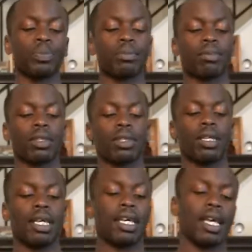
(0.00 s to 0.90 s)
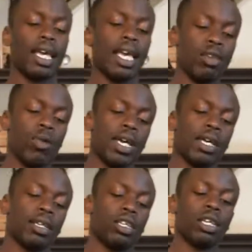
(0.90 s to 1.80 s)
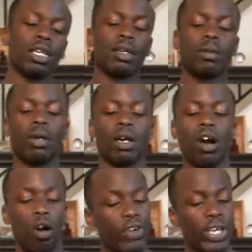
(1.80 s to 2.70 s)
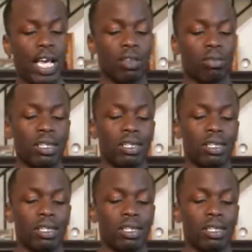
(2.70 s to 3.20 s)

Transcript: Anyway, over here on this letter,